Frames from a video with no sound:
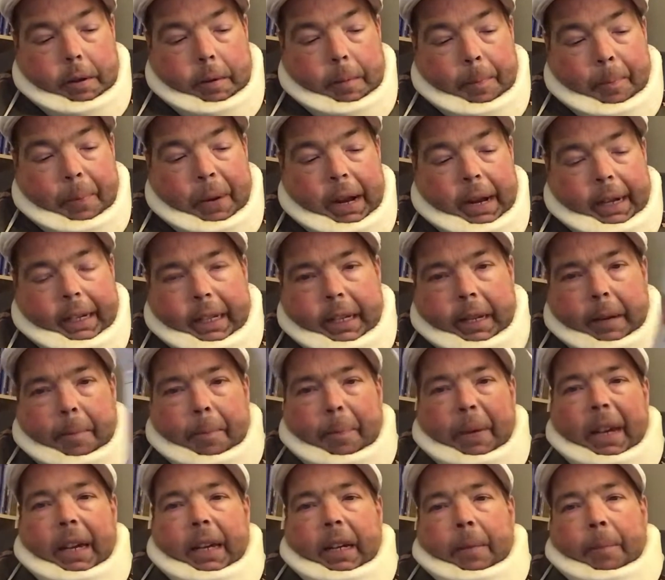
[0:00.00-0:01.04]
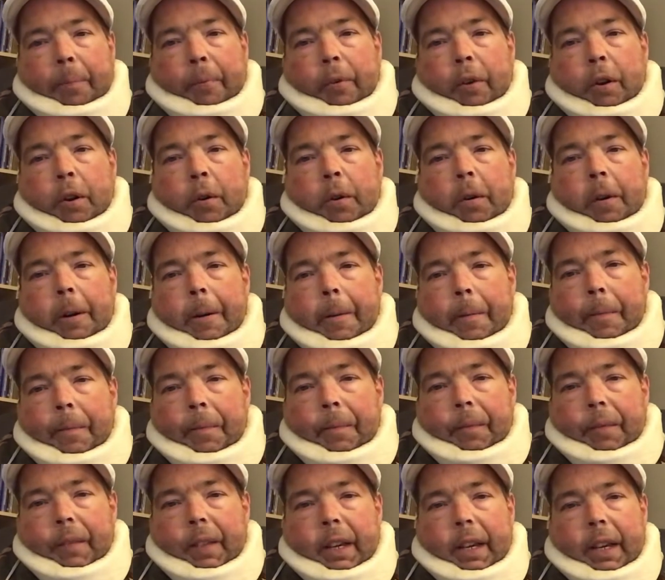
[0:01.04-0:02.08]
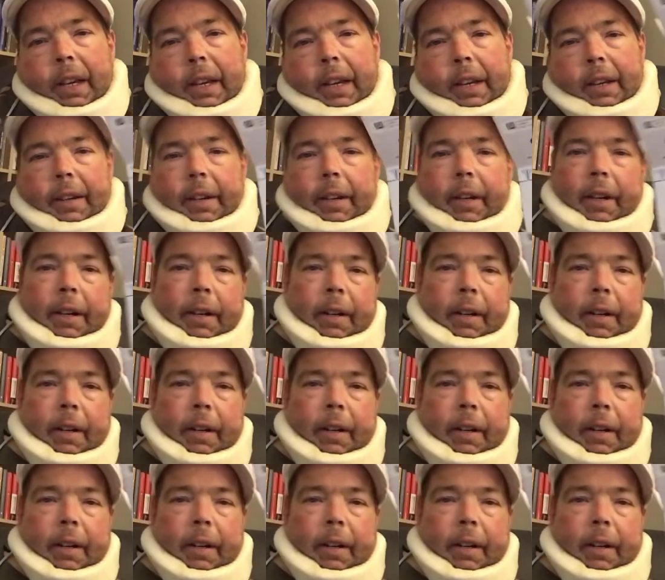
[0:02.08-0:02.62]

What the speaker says: Pocket Pro, and